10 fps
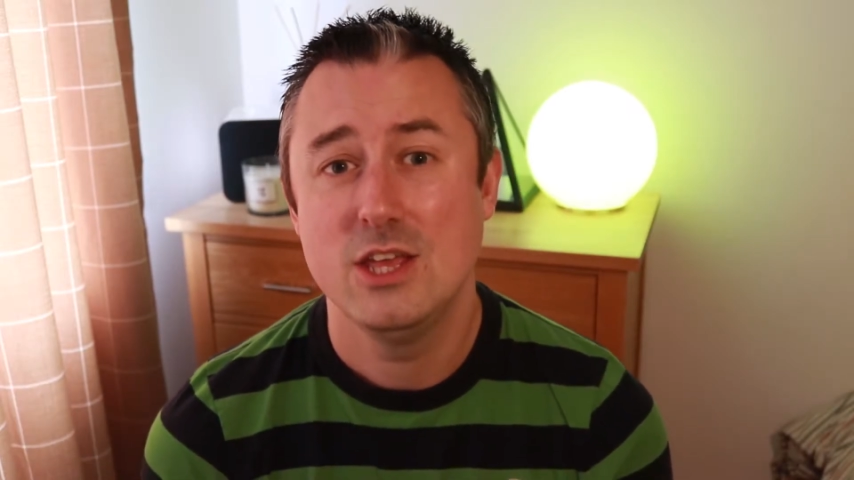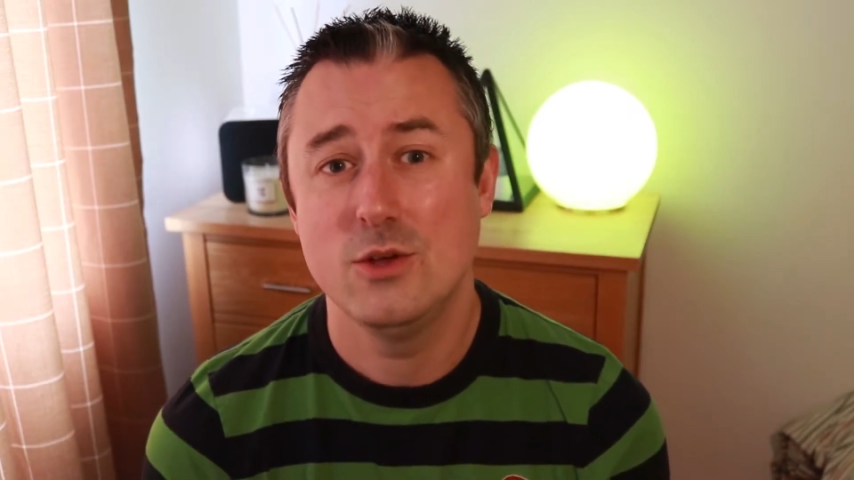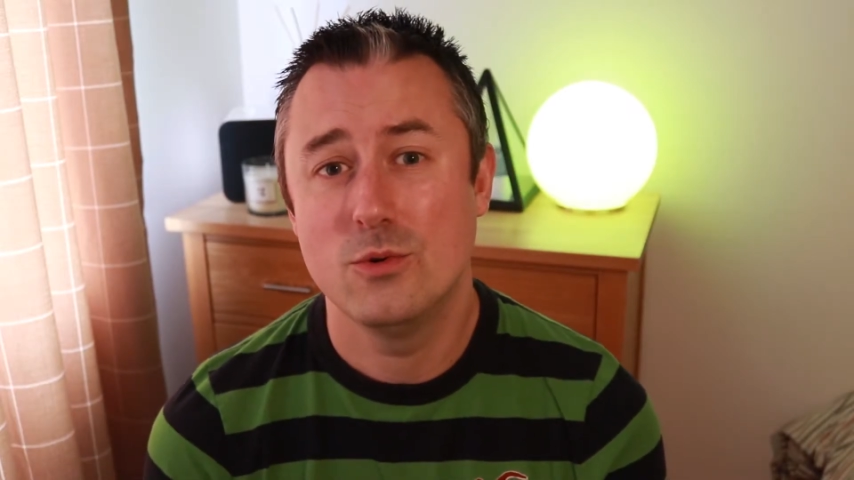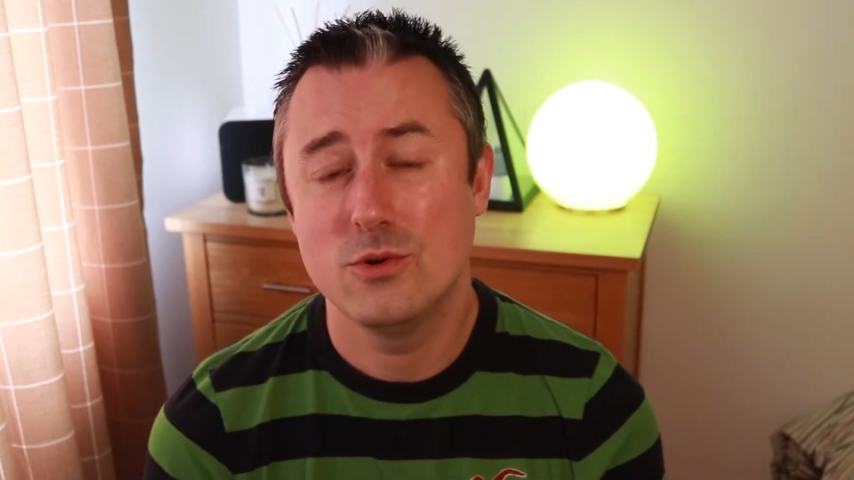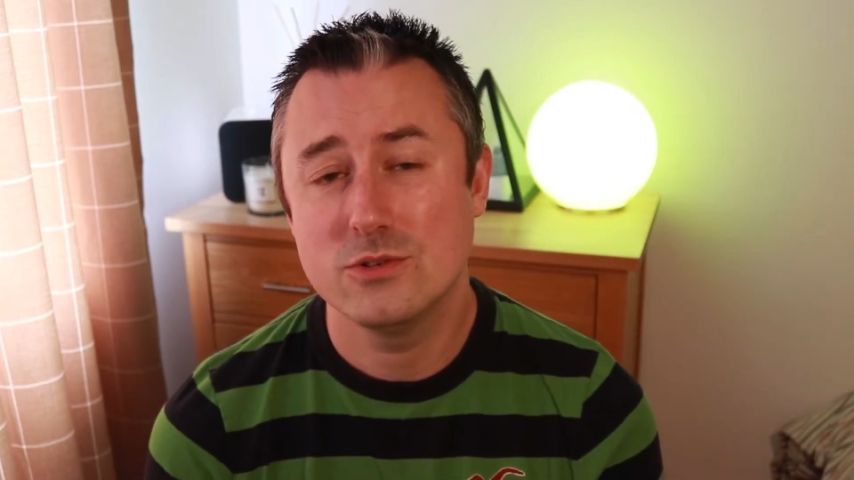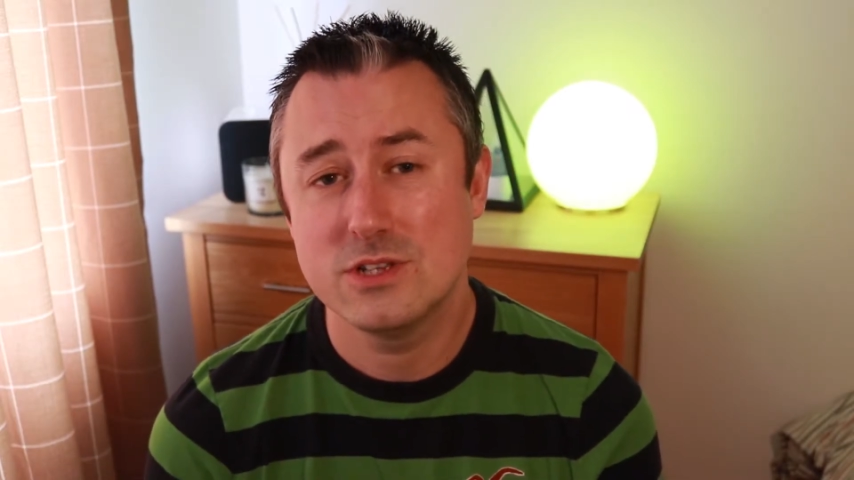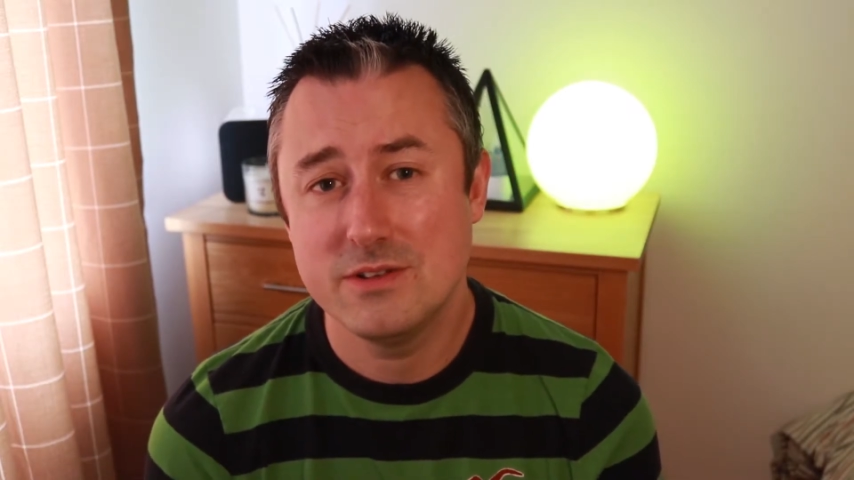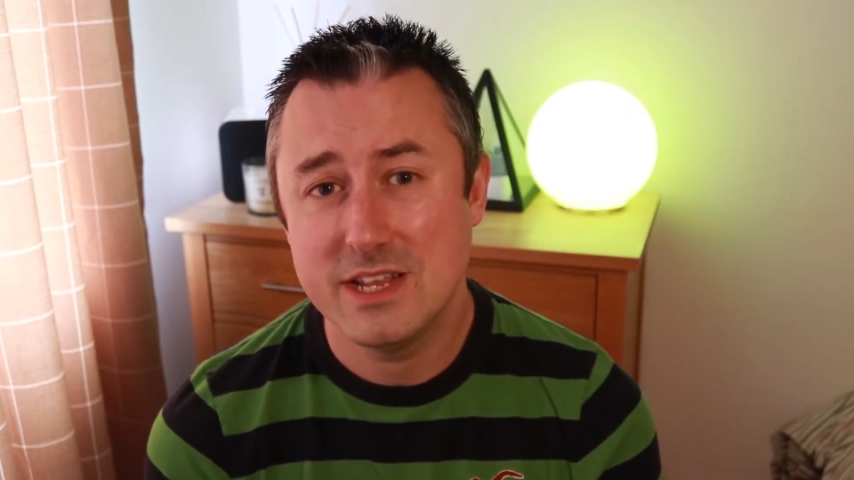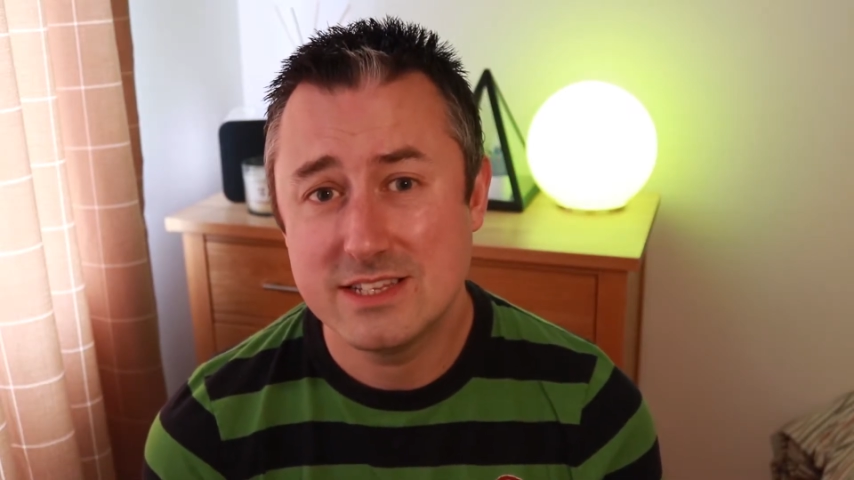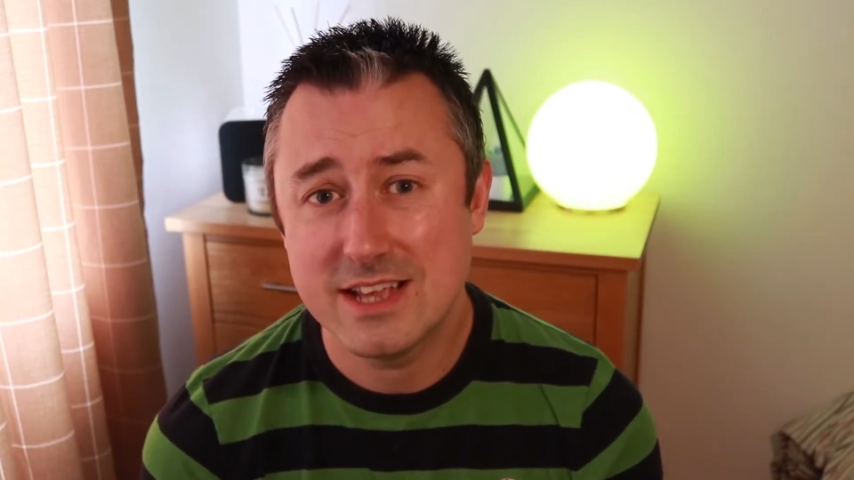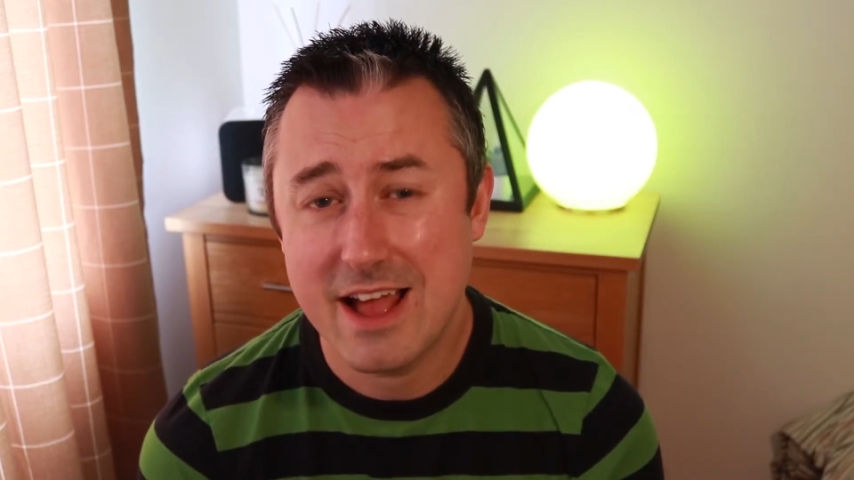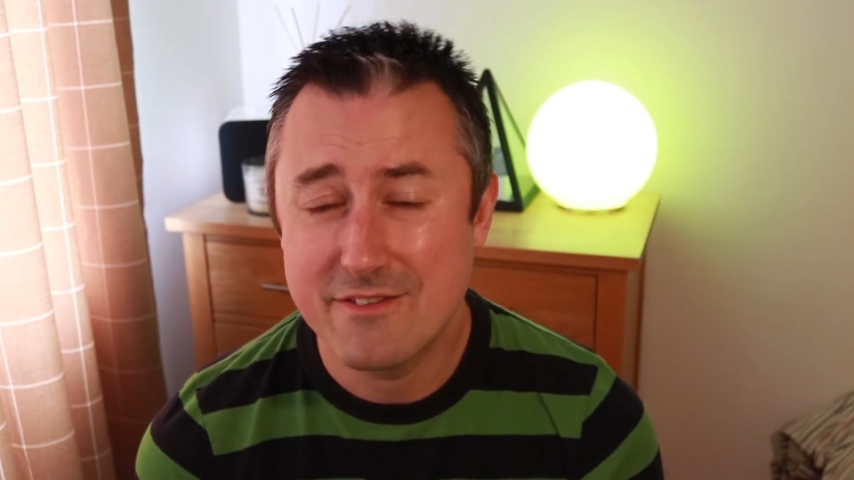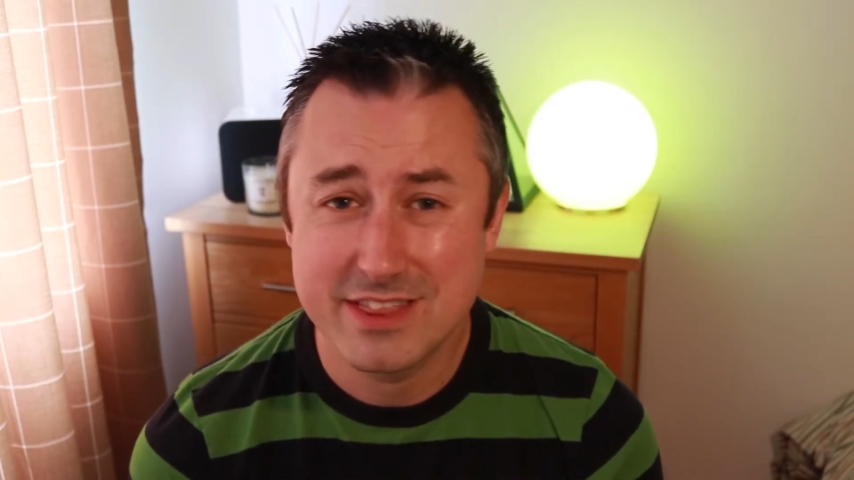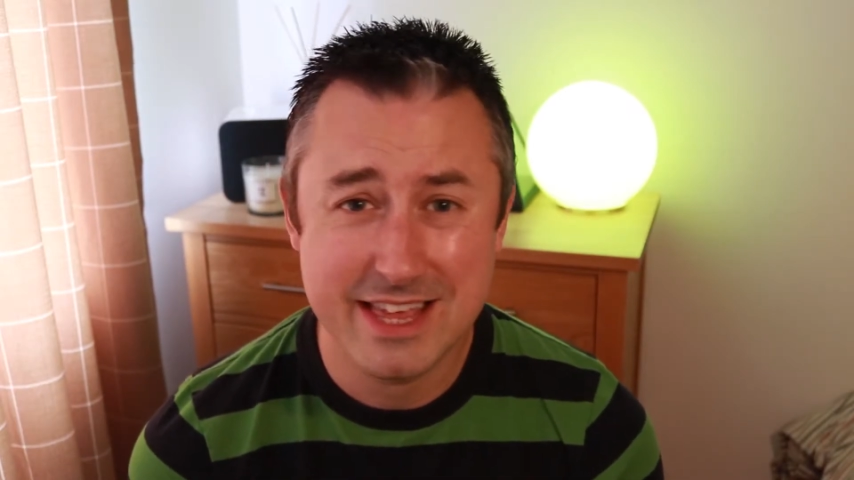You will also need to have a